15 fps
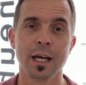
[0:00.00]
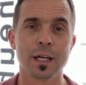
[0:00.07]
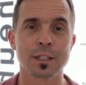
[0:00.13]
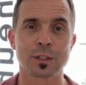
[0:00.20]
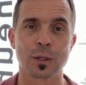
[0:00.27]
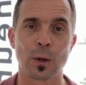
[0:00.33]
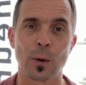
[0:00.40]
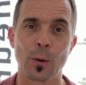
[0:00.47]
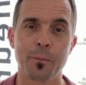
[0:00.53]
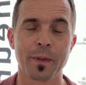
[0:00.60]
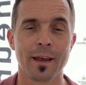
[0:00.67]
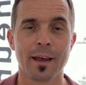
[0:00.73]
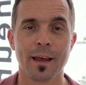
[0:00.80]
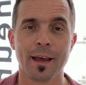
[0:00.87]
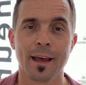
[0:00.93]
So
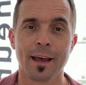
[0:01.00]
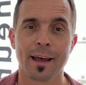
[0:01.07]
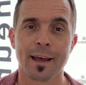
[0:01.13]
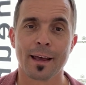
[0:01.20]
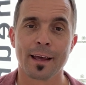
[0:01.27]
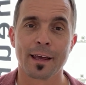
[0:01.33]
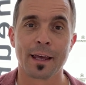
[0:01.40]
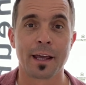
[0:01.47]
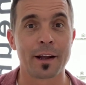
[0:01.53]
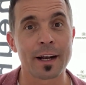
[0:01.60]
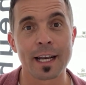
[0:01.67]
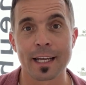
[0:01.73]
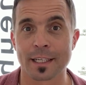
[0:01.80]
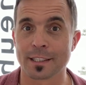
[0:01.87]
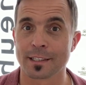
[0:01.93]
here it
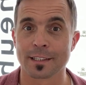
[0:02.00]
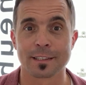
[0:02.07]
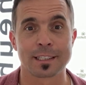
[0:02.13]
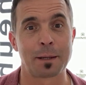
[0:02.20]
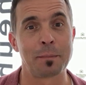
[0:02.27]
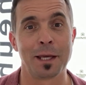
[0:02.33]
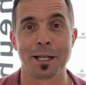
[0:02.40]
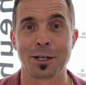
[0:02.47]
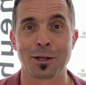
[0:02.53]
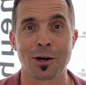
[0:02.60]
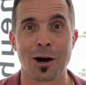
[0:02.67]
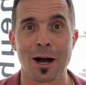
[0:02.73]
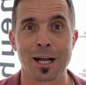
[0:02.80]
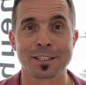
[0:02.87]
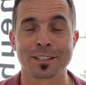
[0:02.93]
is, some hidden
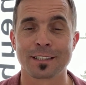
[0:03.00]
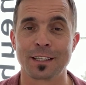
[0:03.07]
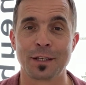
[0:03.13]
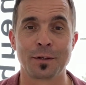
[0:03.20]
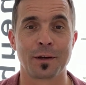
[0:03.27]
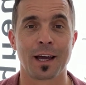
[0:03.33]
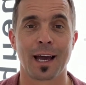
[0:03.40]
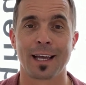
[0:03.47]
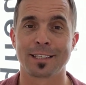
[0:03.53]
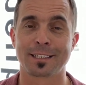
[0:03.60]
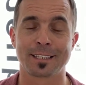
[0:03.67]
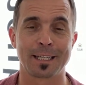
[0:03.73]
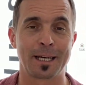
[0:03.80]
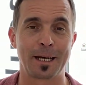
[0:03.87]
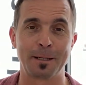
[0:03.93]
costs. You guys,